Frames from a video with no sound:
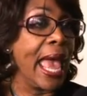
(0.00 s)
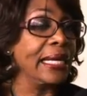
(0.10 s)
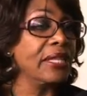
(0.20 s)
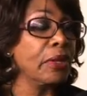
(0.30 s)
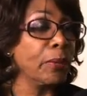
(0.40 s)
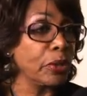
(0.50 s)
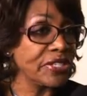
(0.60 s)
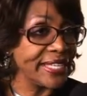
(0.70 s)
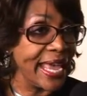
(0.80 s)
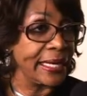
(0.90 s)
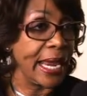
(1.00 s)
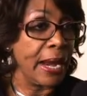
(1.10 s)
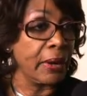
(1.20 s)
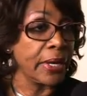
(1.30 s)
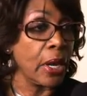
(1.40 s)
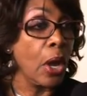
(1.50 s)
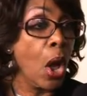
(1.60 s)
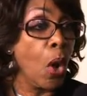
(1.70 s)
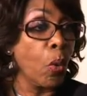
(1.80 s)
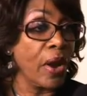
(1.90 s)
and in the Merced area,
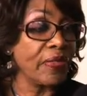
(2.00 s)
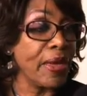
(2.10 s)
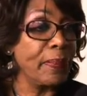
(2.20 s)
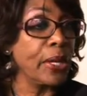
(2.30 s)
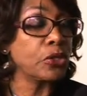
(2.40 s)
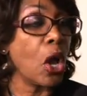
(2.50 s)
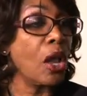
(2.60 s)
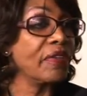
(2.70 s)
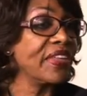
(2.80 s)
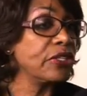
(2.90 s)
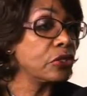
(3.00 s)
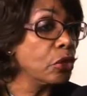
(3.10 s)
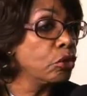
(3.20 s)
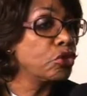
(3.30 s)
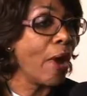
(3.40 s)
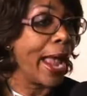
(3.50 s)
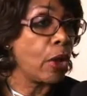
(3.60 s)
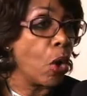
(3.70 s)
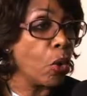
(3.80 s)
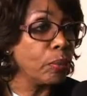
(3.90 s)
where they built all of these new
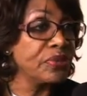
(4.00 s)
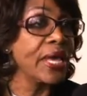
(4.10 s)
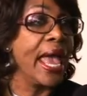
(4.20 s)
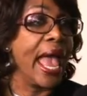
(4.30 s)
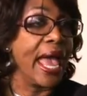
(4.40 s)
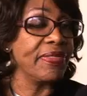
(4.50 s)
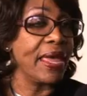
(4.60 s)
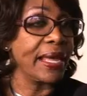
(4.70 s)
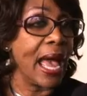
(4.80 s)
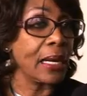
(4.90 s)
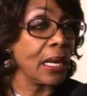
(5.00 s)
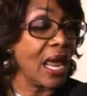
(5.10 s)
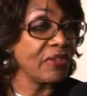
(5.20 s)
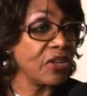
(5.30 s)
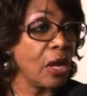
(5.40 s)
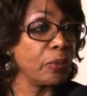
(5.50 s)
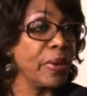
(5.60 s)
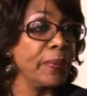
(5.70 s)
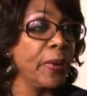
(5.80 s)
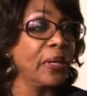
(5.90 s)
tract homes, and they got a lot of young
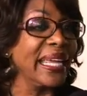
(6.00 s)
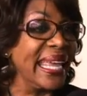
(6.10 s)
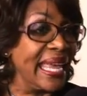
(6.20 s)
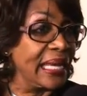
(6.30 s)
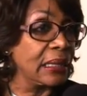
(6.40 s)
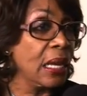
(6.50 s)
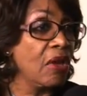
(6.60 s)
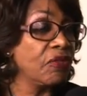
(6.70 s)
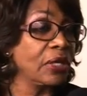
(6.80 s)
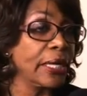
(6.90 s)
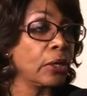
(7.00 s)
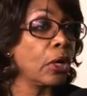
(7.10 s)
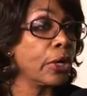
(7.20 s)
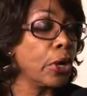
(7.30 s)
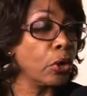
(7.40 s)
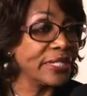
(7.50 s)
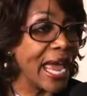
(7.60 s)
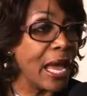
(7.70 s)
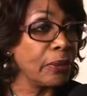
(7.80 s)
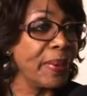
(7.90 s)
people in for little or no
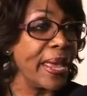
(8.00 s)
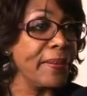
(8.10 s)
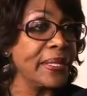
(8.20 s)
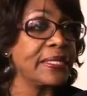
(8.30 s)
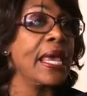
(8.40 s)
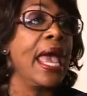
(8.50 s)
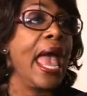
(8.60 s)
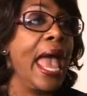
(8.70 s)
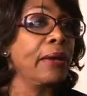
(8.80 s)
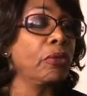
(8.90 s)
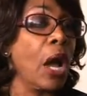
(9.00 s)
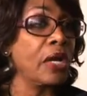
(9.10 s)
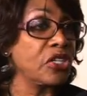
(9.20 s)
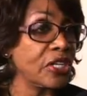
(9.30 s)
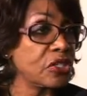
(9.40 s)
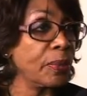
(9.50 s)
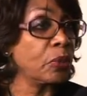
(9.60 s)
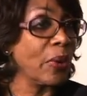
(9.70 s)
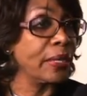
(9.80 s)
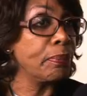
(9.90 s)
down payments and
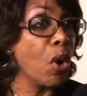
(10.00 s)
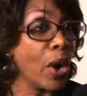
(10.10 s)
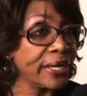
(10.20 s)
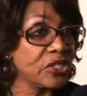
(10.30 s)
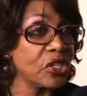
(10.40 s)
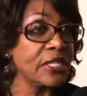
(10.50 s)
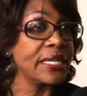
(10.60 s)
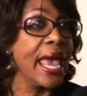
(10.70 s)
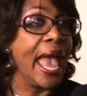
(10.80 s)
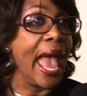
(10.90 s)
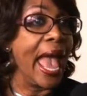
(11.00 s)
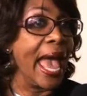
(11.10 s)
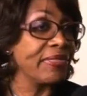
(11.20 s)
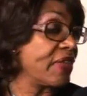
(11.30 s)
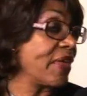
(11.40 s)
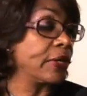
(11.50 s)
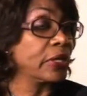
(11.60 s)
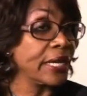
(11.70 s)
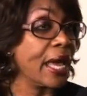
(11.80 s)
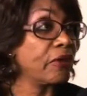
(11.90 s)
adjustable rate mortgages that they
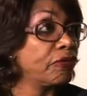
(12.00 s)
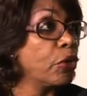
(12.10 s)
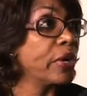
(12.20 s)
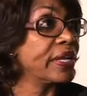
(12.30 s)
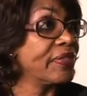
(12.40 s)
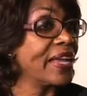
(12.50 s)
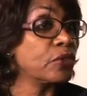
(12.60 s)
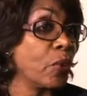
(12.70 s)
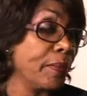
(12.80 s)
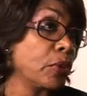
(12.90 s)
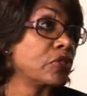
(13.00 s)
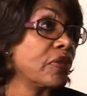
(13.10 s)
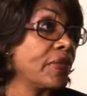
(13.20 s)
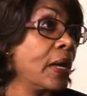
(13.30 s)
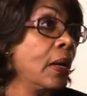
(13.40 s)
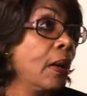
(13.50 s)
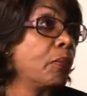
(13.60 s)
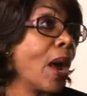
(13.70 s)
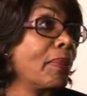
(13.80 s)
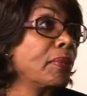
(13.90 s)
could not afford, and that's where most of the
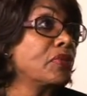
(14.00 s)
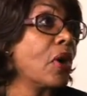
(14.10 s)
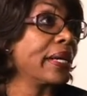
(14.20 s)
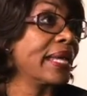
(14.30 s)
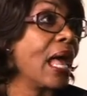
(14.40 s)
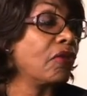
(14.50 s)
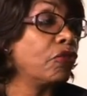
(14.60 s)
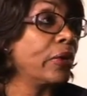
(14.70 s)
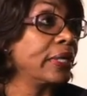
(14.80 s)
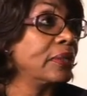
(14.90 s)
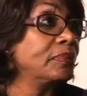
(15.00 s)
problems are in California.